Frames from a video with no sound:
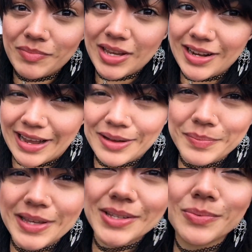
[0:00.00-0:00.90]
me now
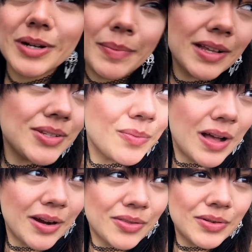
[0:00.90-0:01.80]
because we're about to
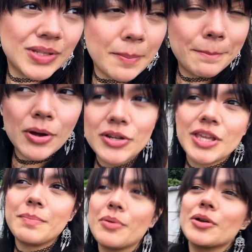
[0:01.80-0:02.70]
walk through some
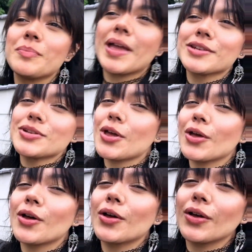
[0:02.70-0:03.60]
Portkey
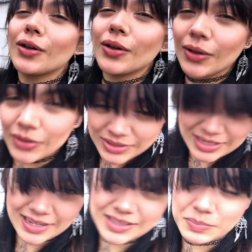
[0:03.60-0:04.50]
Portmanteaus
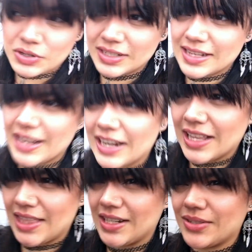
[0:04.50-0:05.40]
and it's more exciting,
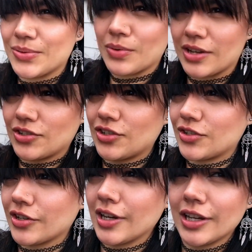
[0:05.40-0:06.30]
I think, to
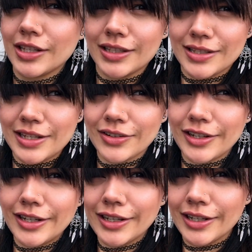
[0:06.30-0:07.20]
watch the
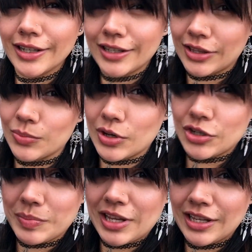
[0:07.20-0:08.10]
scenery and
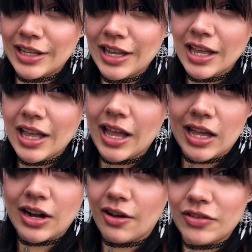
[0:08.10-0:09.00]
watch me. I
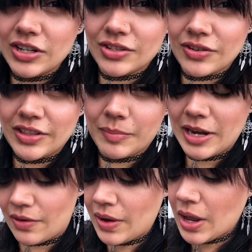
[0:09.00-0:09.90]
don't know, if you disagree, let me
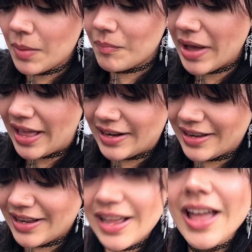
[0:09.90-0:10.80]
know. But
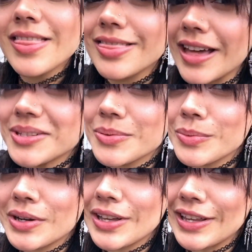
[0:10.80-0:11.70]
that's
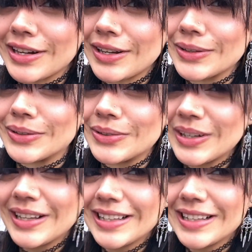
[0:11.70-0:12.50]
what we're gonna do.